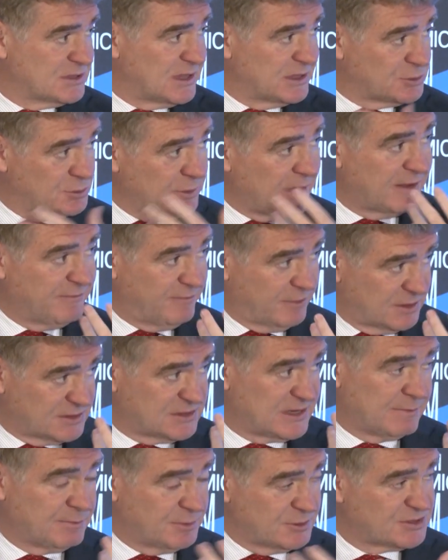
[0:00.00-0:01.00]
That's why, for
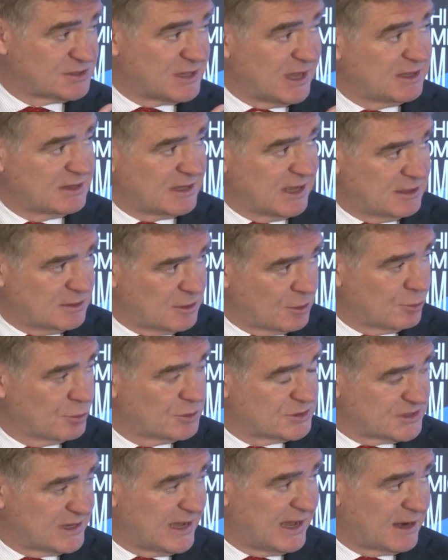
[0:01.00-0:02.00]
example, state aid
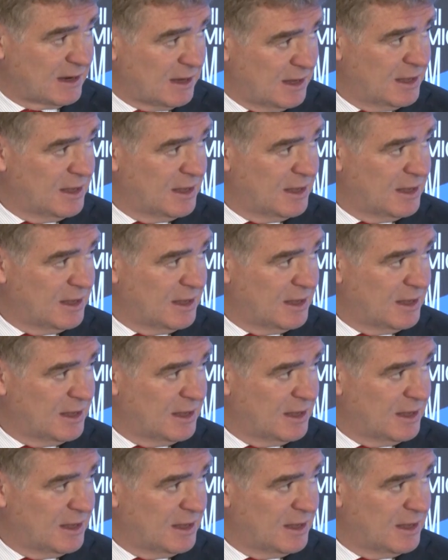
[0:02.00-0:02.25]
rules are